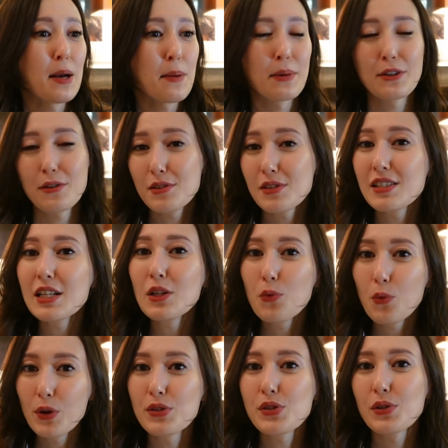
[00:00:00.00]
but you still
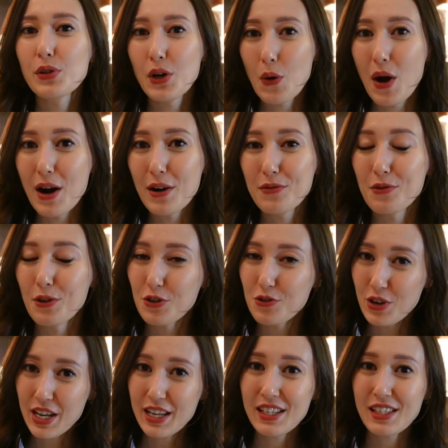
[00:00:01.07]
want to go out for
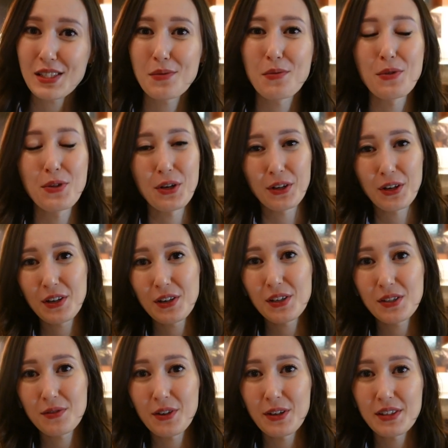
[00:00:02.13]
drinks with your
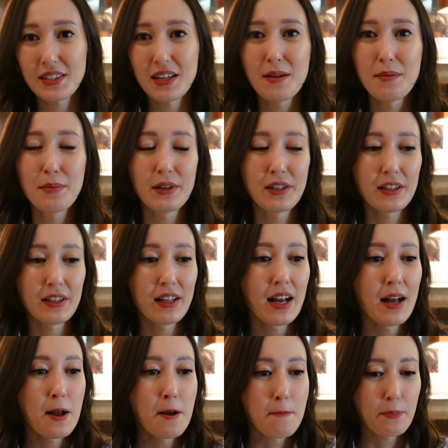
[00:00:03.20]
girls, for example,
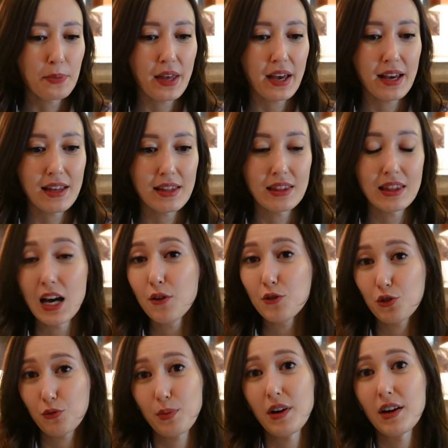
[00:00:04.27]
then
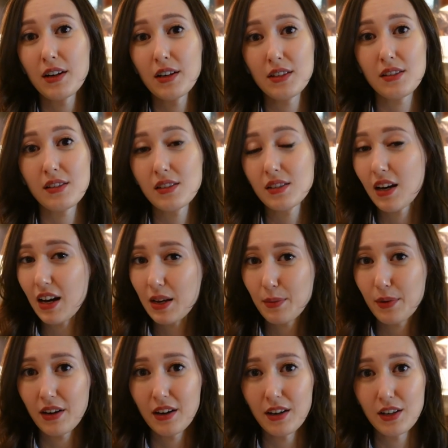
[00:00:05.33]
lounge bars, sky
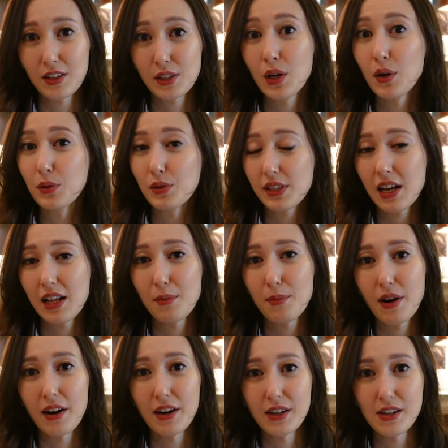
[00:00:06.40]
bars, hotel
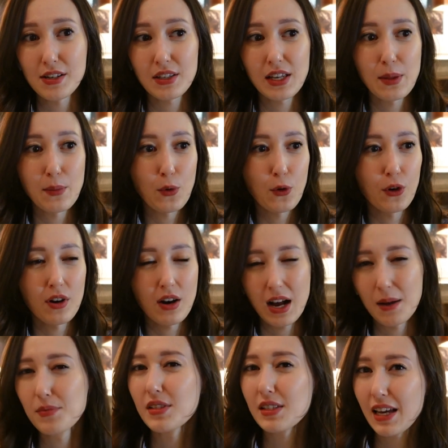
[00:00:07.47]
bars, and more
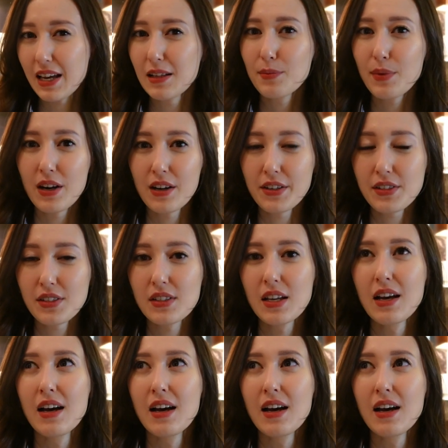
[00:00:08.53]
upscale bars